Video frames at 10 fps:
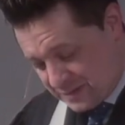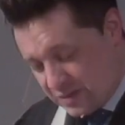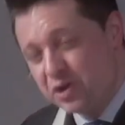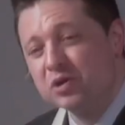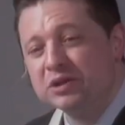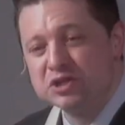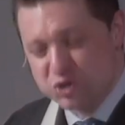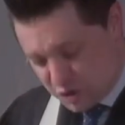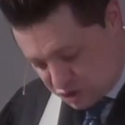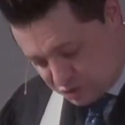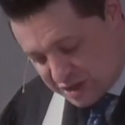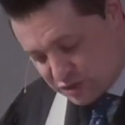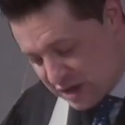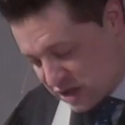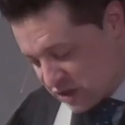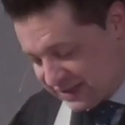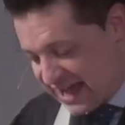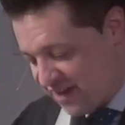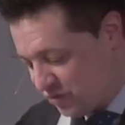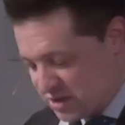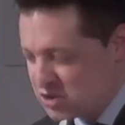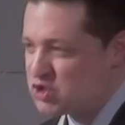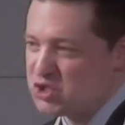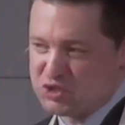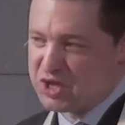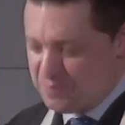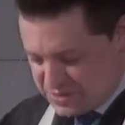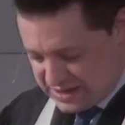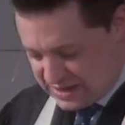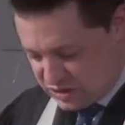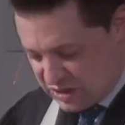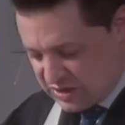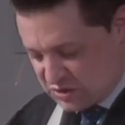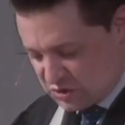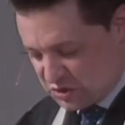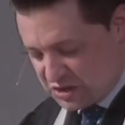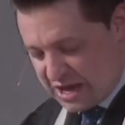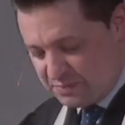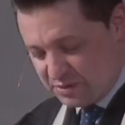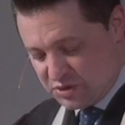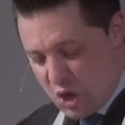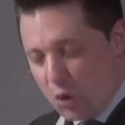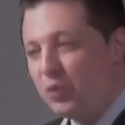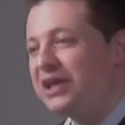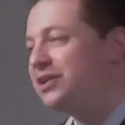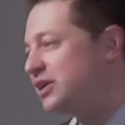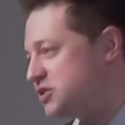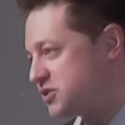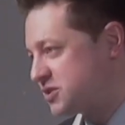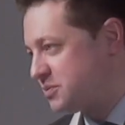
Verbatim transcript: In the early church, resurrection life wasn't just something that Jesus' disciples witnessed,